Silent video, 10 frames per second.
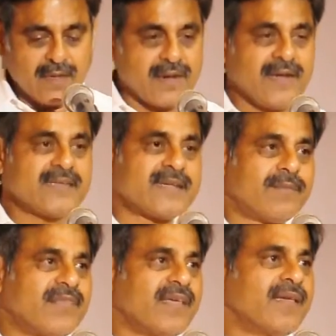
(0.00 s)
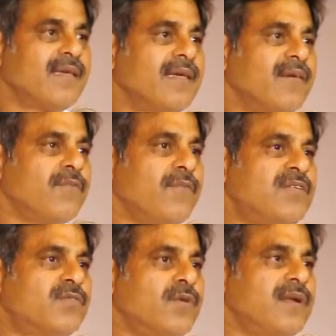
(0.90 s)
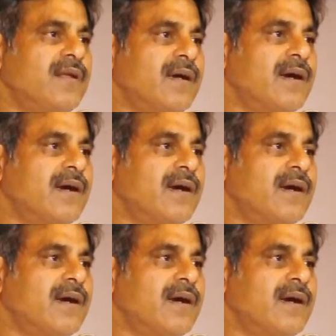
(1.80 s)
read something which would